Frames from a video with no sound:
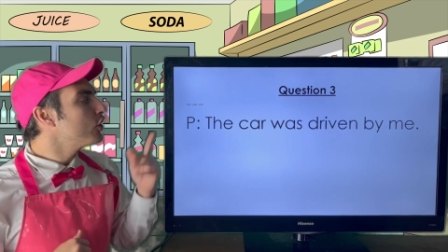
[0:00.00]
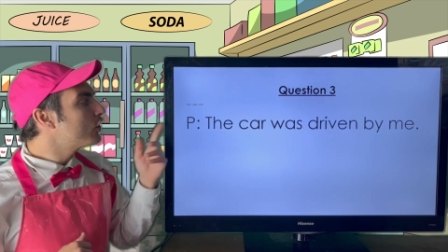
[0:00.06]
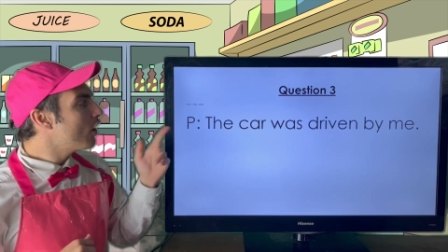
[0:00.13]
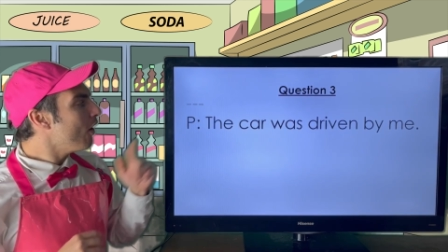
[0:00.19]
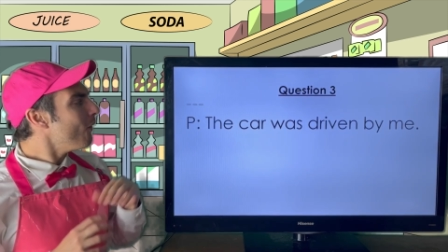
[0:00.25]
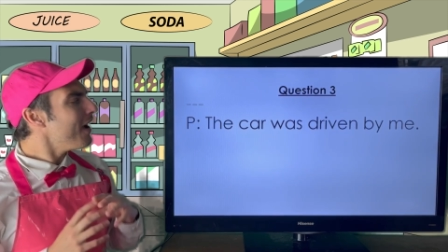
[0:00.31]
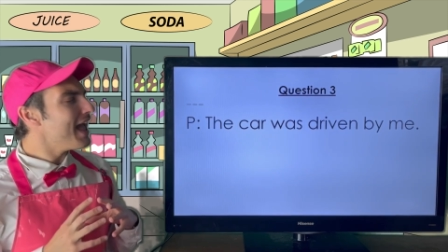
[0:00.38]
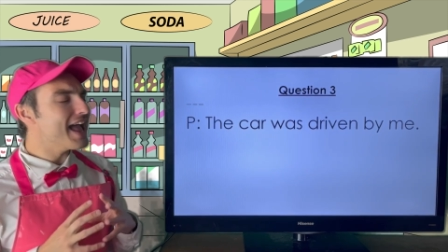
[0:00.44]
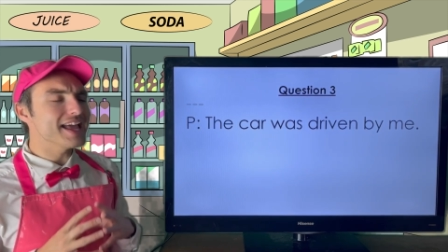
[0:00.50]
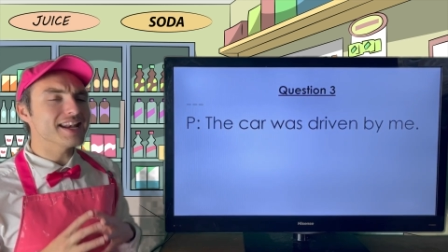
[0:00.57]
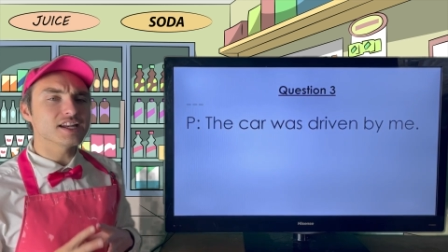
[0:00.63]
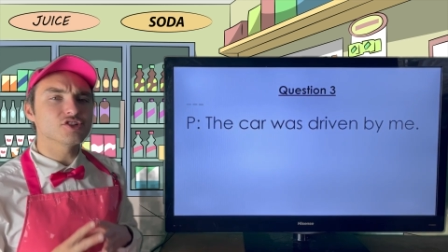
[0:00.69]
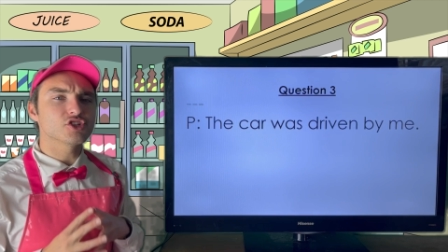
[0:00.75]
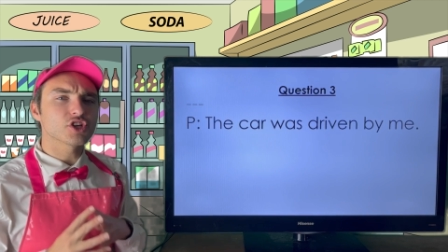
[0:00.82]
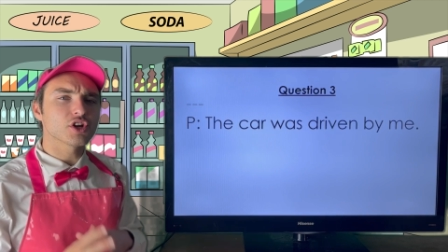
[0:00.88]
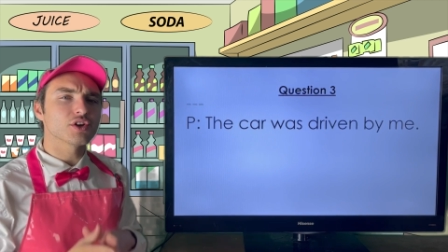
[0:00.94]
Go ahead
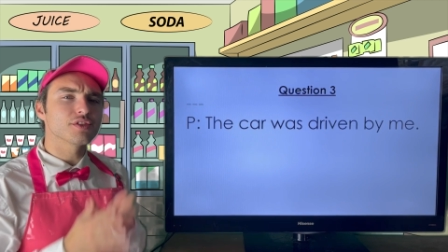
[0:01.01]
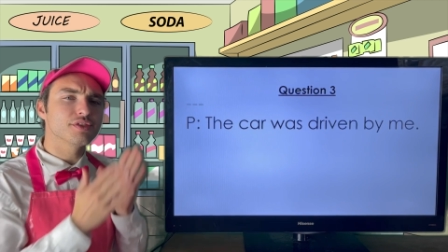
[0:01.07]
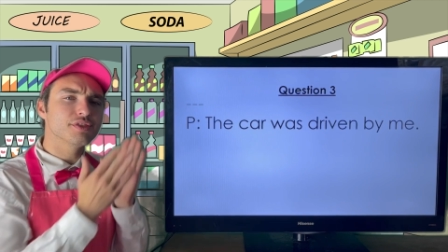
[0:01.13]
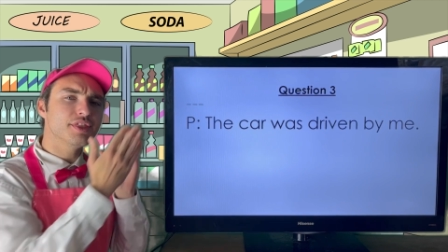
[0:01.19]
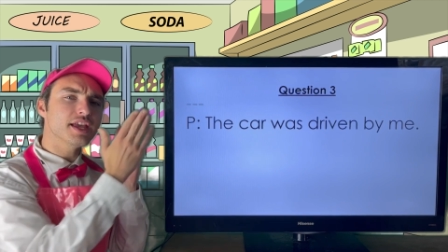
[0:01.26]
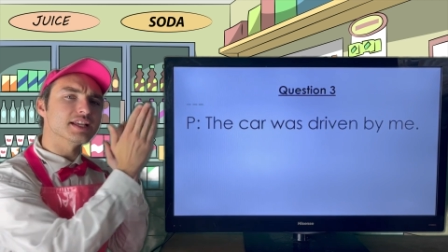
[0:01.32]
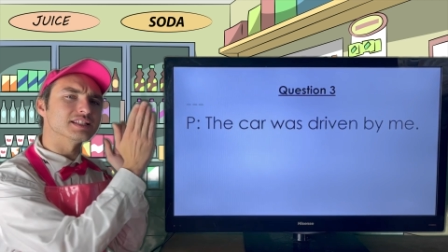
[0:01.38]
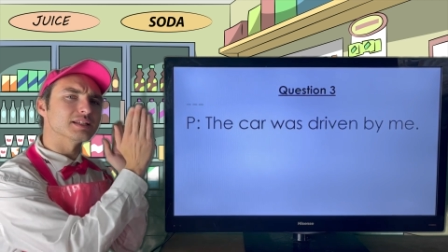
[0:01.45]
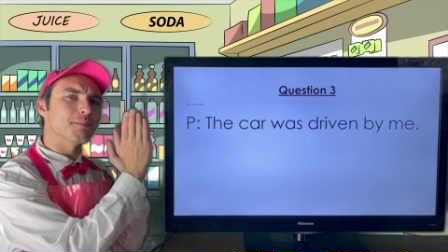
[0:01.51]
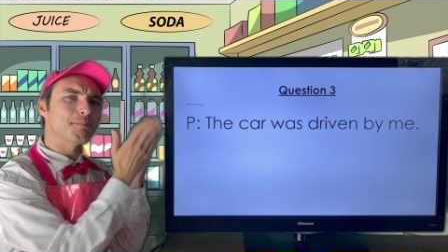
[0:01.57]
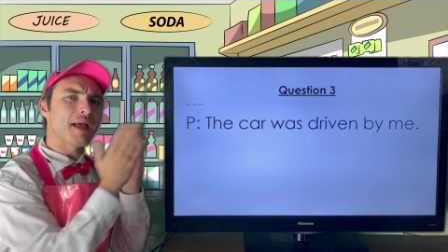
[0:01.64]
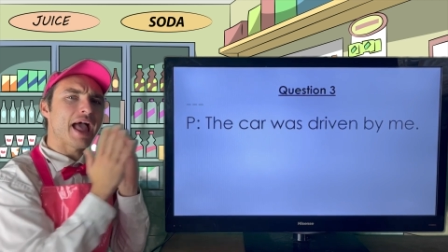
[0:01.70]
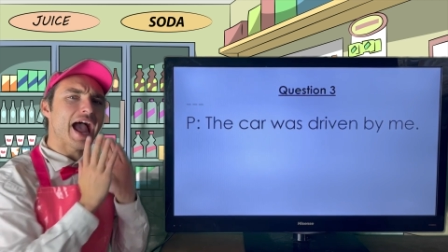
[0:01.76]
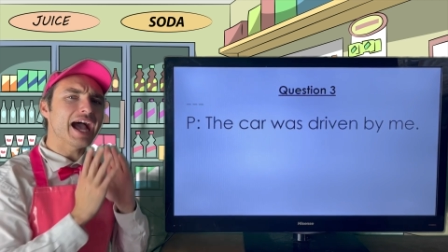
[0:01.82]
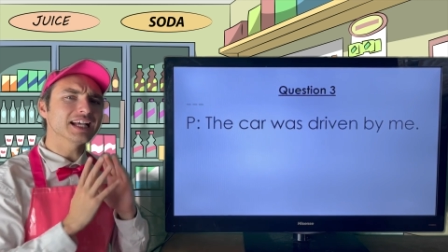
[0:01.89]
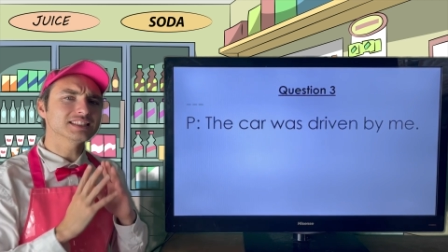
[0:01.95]
and turn this
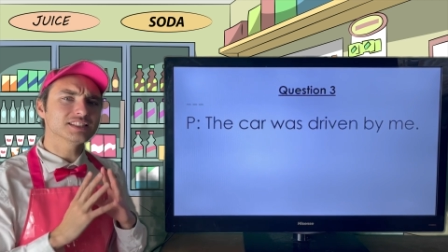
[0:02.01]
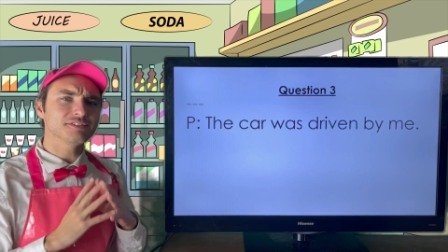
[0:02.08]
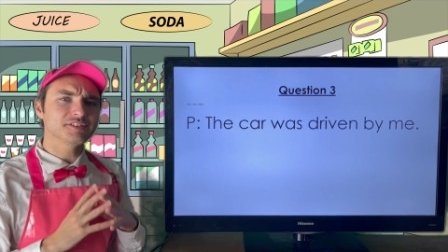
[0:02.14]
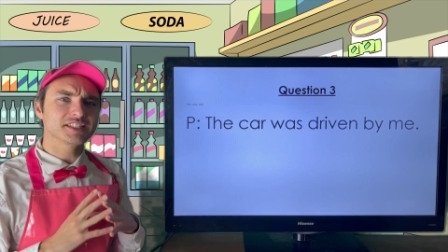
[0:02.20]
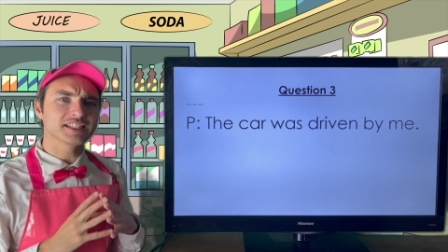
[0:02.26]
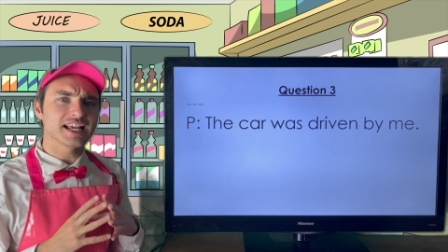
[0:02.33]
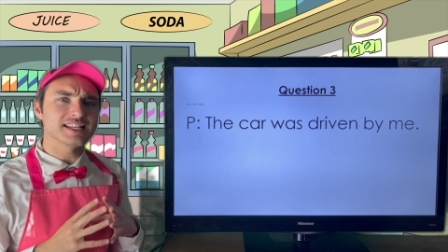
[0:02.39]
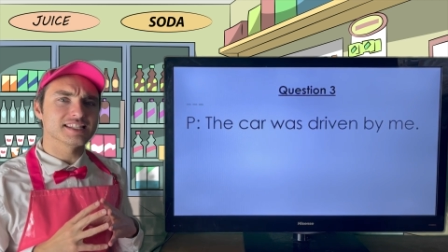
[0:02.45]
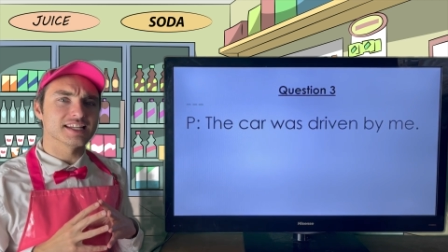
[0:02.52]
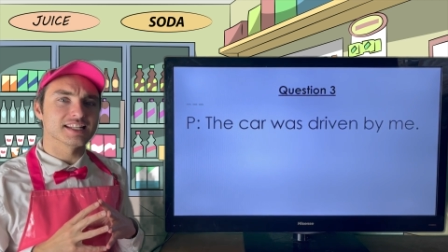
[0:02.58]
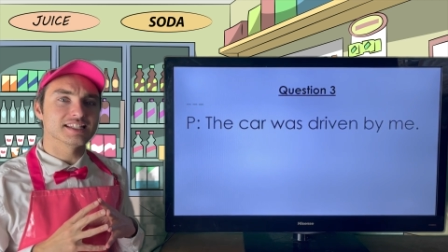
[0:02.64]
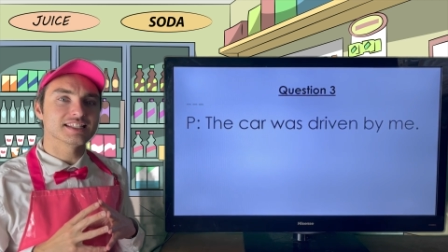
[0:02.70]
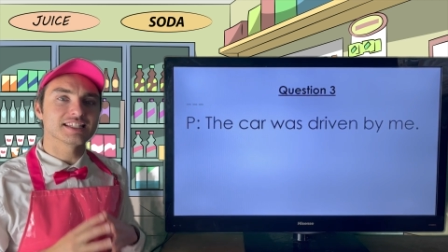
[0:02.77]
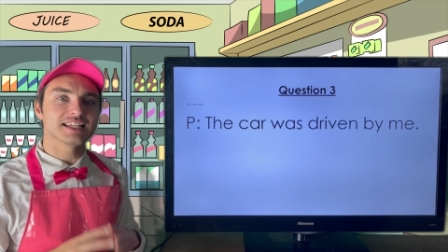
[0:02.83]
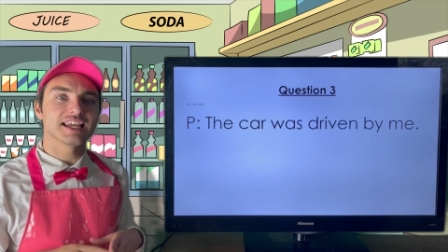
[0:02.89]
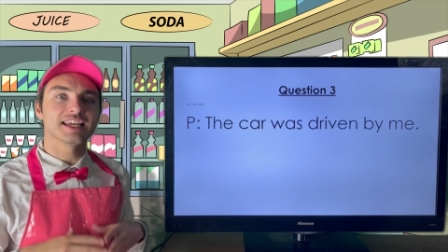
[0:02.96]
passive
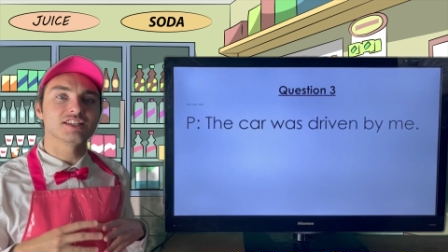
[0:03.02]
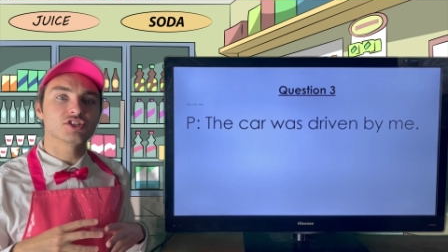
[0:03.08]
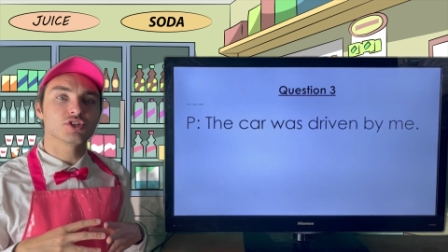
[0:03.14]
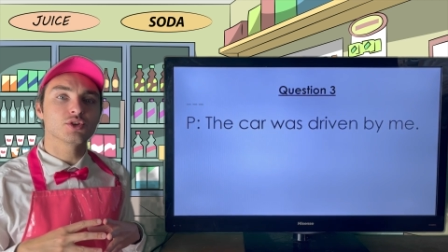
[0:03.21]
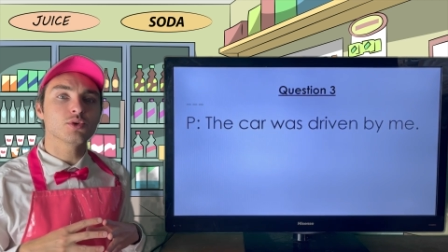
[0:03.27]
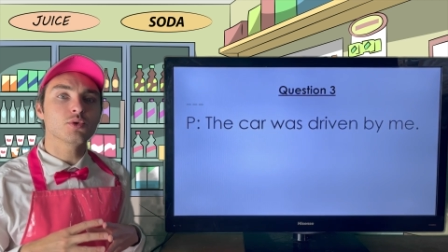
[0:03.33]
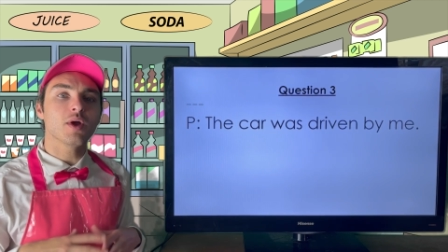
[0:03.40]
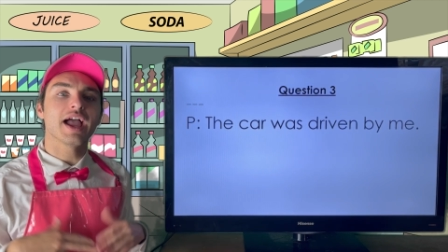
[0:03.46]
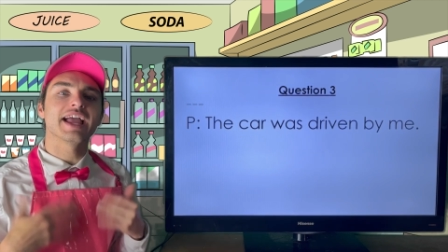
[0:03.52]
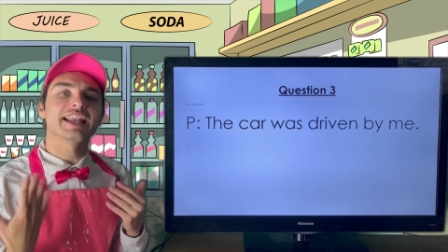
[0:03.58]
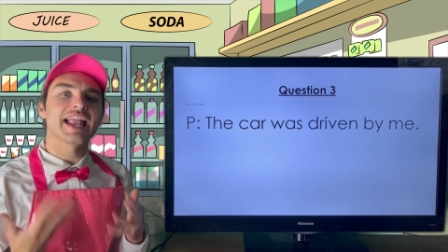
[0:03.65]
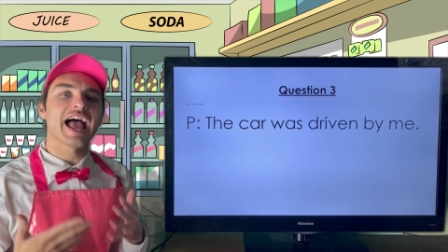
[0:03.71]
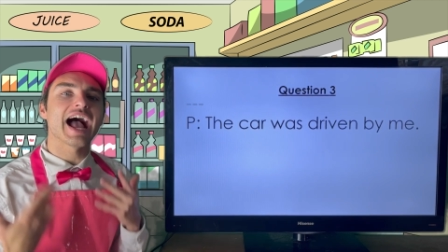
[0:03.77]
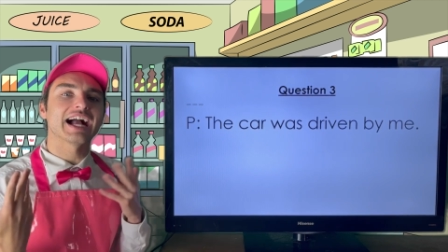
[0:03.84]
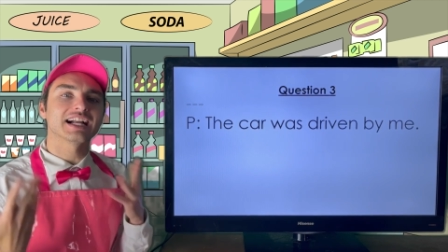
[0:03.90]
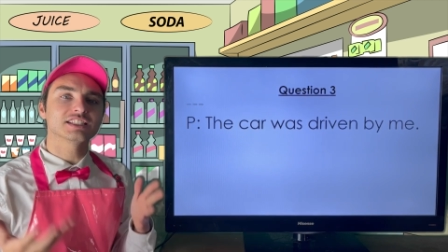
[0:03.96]
sentence into
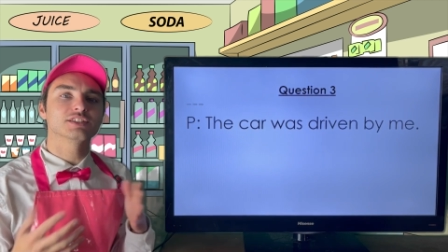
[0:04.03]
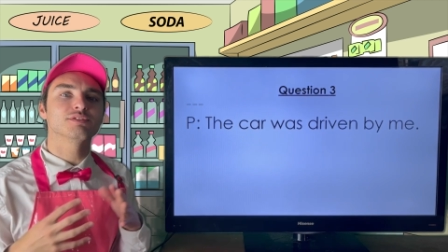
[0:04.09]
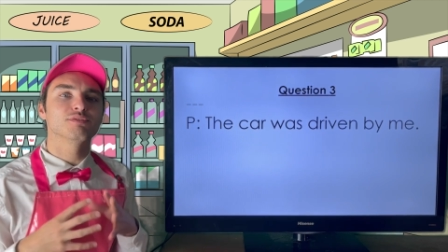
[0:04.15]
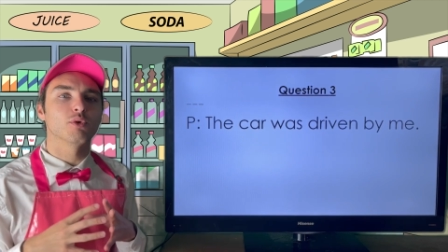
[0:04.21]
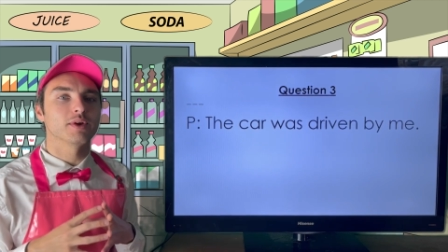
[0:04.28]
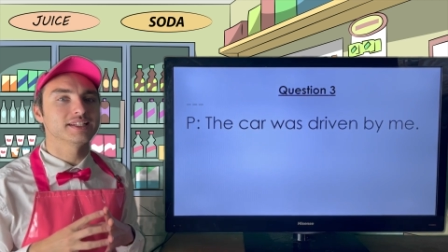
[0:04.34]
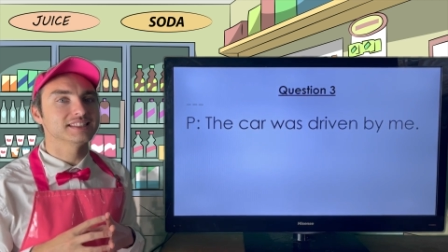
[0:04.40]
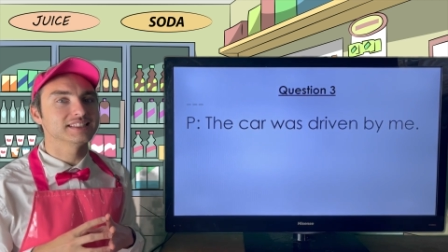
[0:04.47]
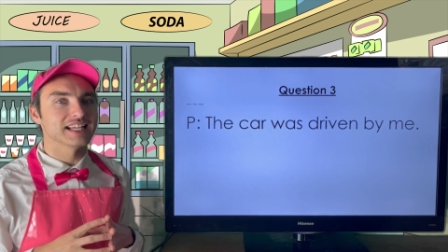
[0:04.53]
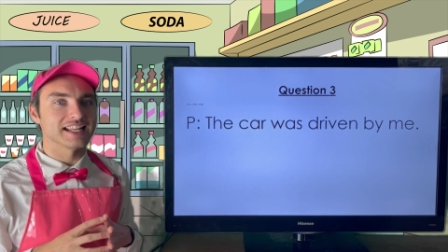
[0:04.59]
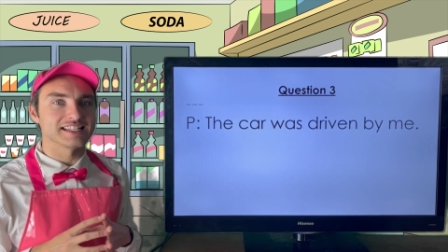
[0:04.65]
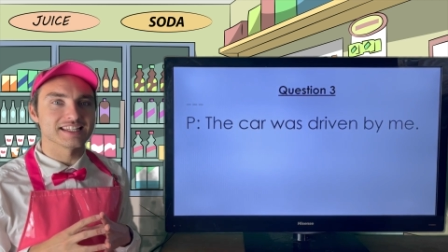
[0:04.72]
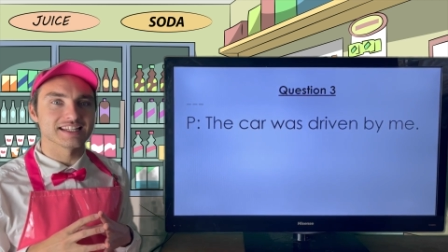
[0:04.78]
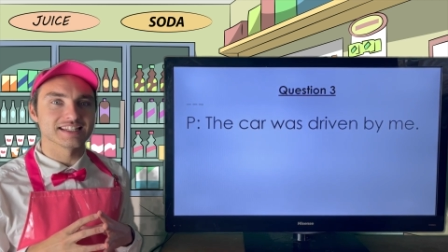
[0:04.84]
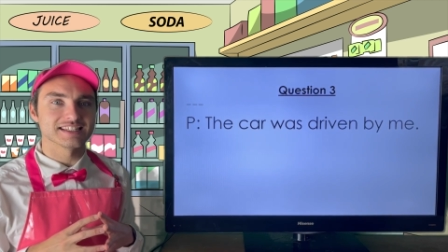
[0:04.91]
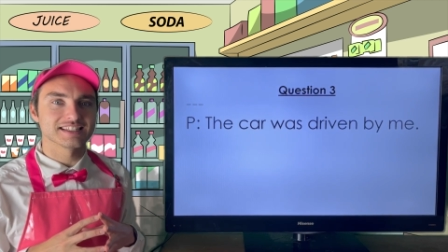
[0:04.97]
an active voice
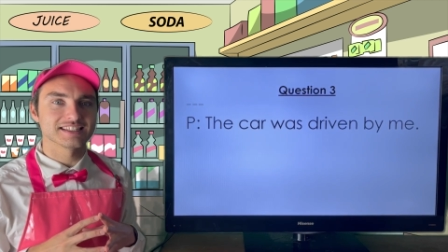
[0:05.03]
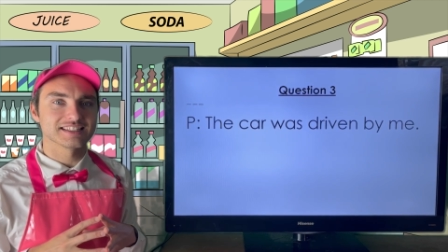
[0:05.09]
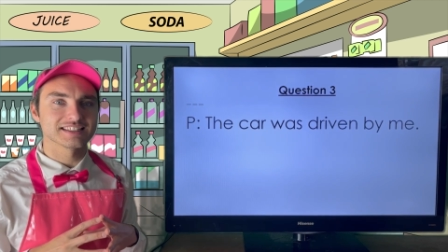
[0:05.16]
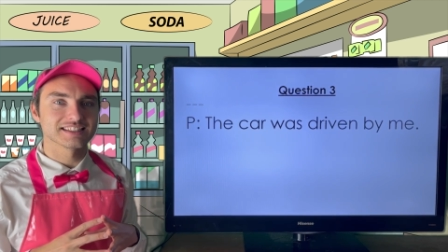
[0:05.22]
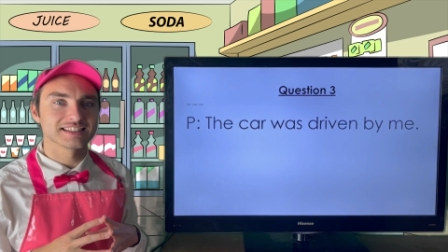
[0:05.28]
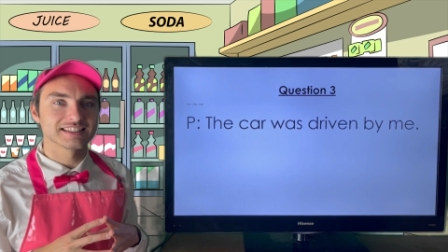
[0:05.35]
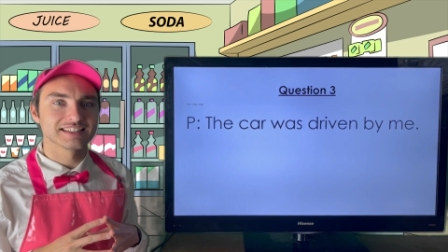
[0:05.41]
sentence.